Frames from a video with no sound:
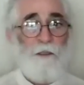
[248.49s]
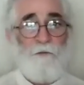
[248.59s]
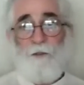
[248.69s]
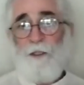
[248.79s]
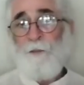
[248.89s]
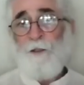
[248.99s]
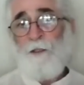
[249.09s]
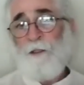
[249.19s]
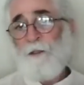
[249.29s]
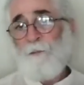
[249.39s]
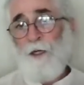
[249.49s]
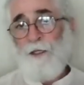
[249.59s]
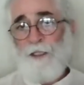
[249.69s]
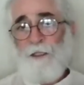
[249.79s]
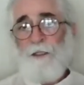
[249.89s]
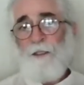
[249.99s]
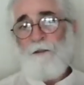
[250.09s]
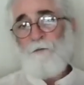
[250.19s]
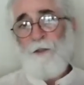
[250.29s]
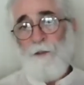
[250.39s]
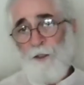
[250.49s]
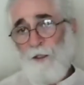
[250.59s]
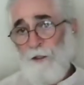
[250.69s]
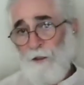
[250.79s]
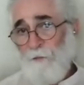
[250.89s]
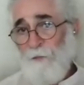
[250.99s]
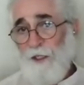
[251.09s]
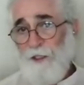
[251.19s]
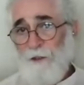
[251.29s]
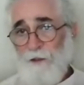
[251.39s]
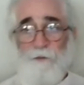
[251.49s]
phenomenon in the body, phenomenon in the mind.